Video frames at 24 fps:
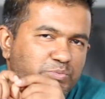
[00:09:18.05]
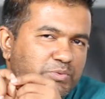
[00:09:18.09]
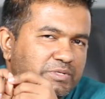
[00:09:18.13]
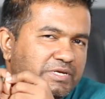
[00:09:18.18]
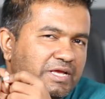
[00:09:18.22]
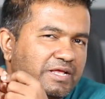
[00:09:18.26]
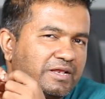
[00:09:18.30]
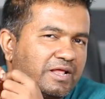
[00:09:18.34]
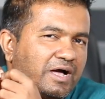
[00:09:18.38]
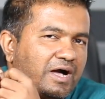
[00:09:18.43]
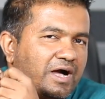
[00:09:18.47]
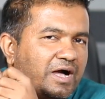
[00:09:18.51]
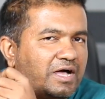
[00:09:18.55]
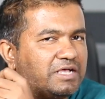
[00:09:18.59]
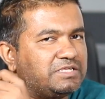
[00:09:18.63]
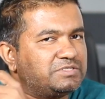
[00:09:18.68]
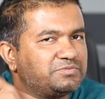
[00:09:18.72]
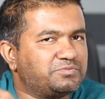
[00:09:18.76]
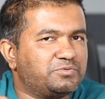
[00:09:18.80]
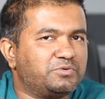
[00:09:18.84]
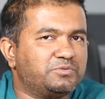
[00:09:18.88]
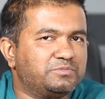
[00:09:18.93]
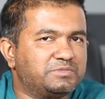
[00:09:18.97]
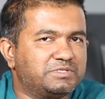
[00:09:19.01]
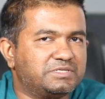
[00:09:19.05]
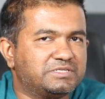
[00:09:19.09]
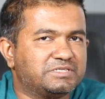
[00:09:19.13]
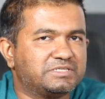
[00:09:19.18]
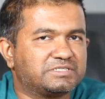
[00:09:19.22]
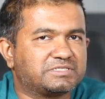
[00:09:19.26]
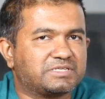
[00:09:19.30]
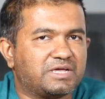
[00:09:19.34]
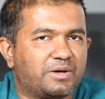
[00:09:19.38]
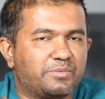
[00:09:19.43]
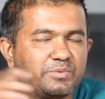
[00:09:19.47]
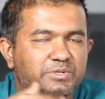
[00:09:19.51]
we can ask from the
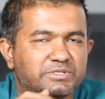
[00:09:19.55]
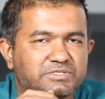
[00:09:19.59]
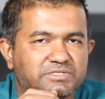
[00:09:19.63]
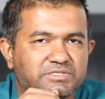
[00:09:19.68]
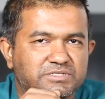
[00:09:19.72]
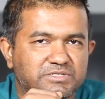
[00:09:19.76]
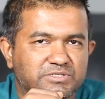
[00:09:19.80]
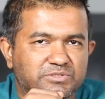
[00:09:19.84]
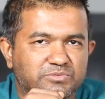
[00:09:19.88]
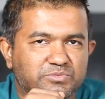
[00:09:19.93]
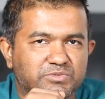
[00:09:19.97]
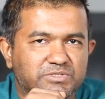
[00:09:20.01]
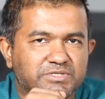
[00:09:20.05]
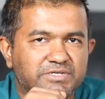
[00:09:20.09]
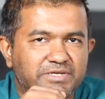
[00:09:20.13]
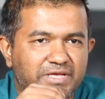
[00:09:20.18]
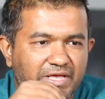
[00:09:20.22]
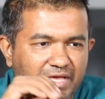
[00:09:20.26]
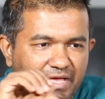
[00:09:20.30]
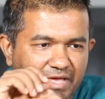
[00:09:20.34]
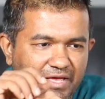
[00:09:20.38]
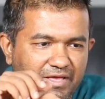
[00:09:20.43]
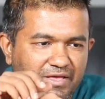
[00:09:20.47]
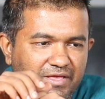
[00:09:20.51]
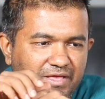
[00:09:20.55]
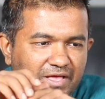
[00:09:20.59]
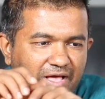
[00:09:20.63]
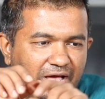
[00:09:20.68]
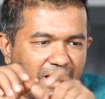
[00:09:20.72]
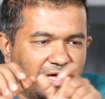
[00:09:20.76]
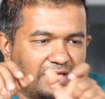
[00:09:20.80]
discovery server, hey,